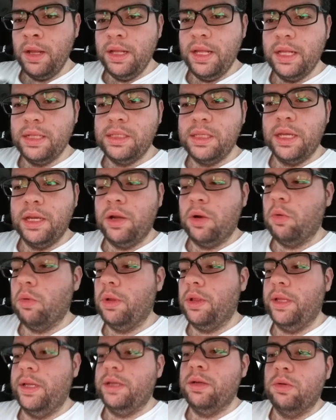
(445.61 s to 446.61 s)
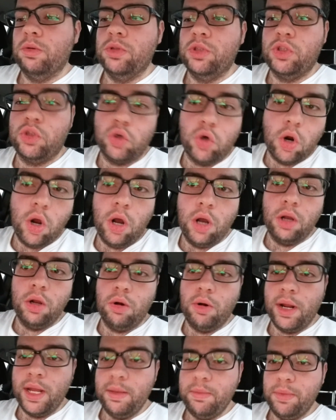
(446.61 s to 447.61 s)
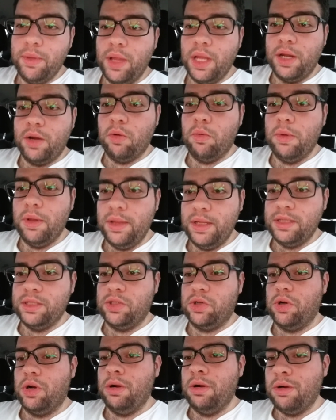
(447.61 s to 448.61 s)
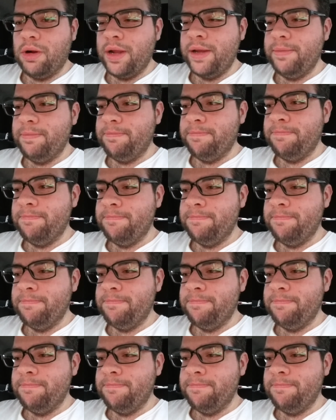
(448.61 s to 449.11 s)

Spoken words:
Yeah, it's like a really strong grape, like a really strong grape.